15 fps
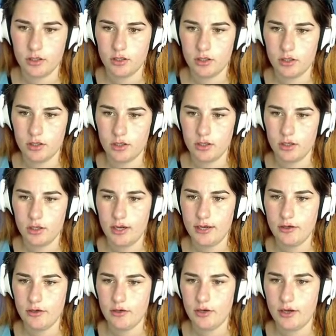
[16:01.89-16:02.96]
I don't know how
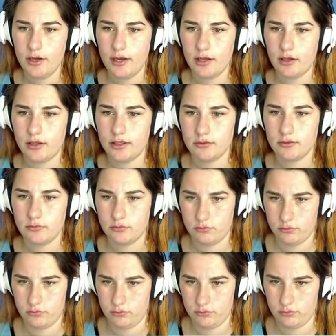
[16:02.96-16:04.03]
long it,
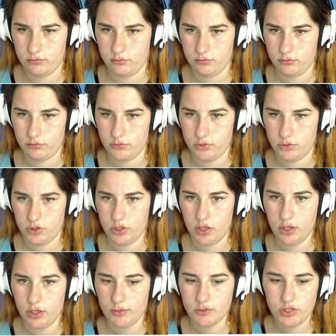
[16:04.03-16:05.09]
girl, I'm trying to,
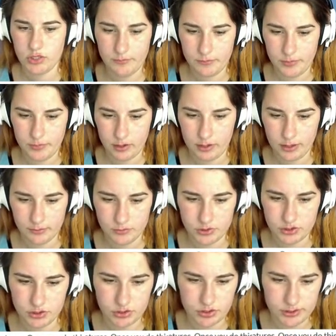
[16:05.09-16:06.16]
pick, okay, I'm just gonna do this.